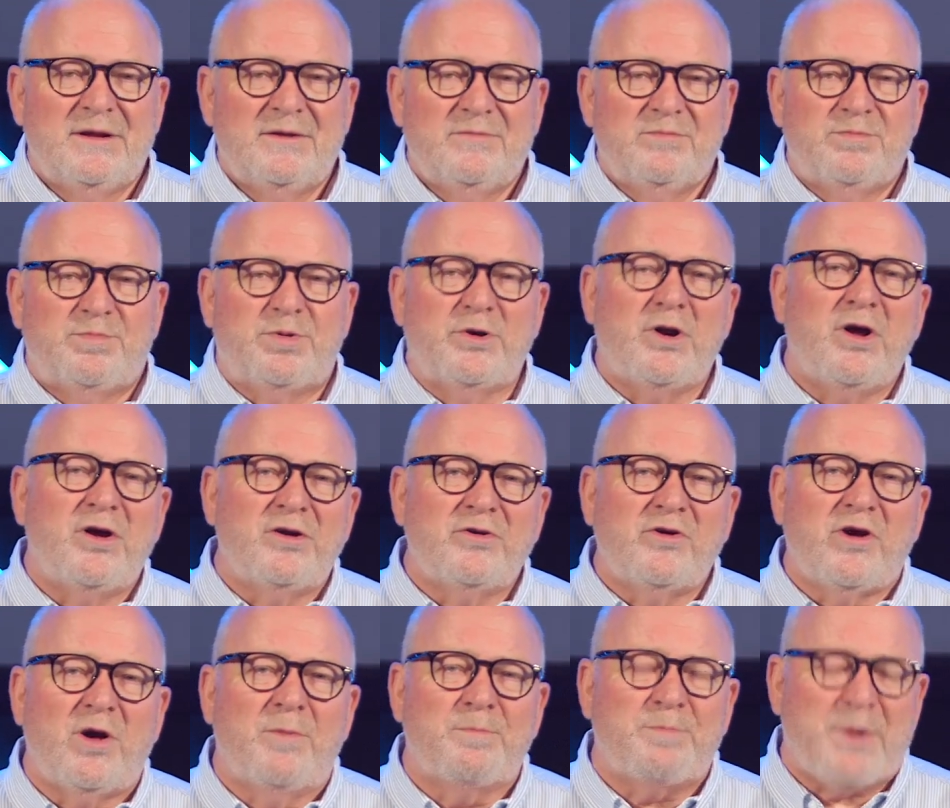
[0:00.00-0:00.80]
put
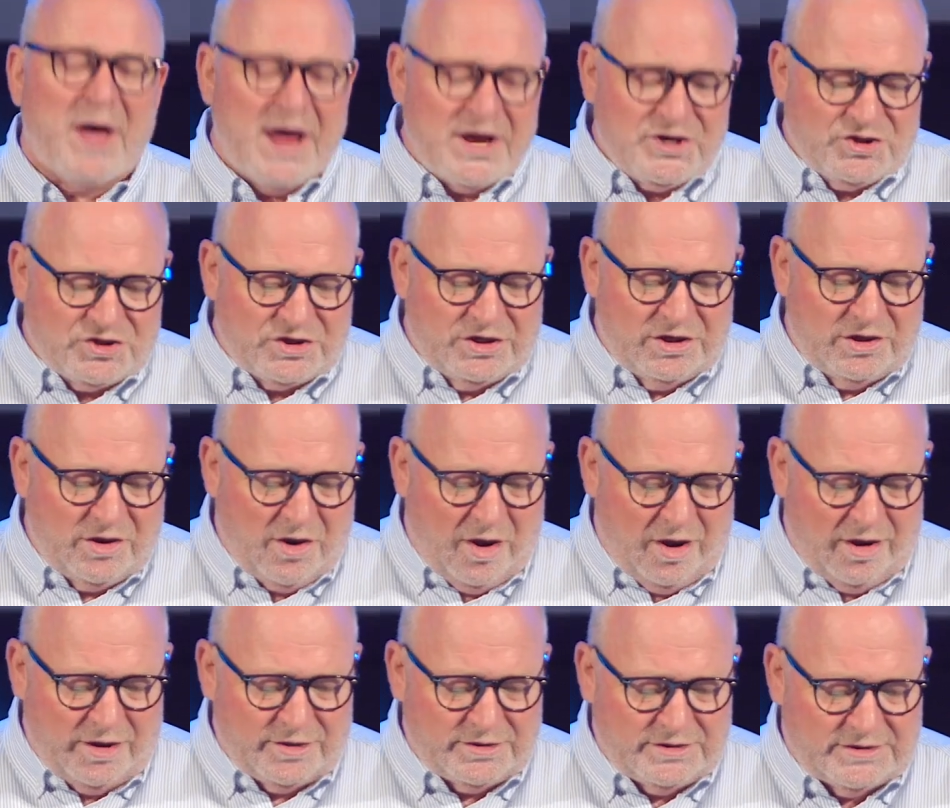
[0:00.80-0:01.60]
on compassionate
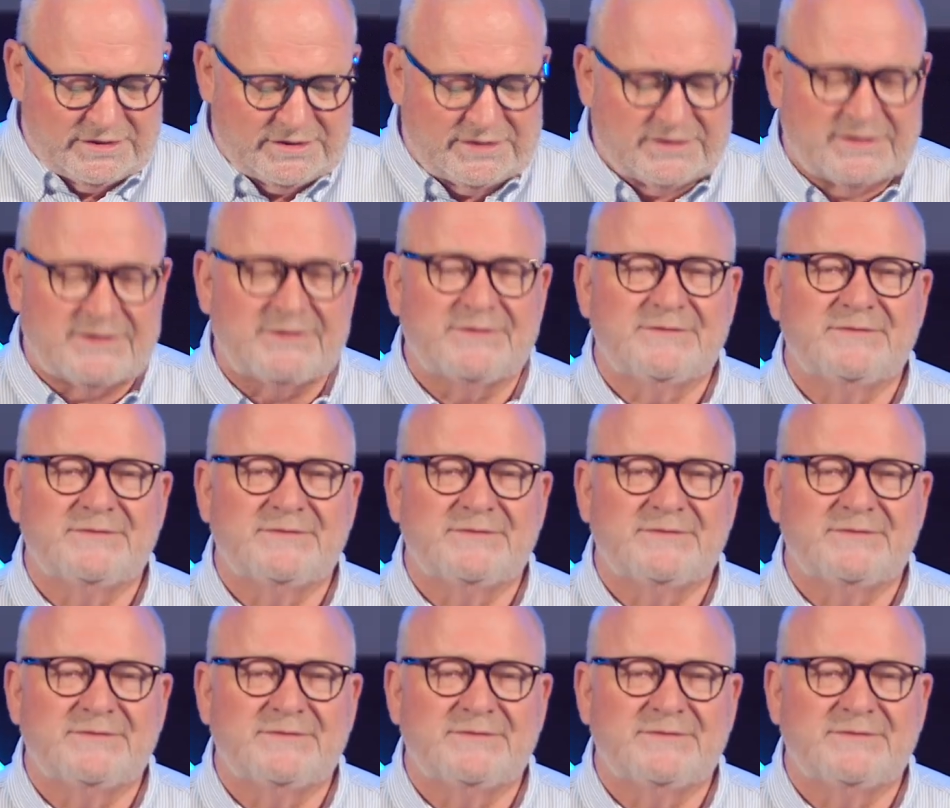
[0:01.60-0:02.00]
hearts.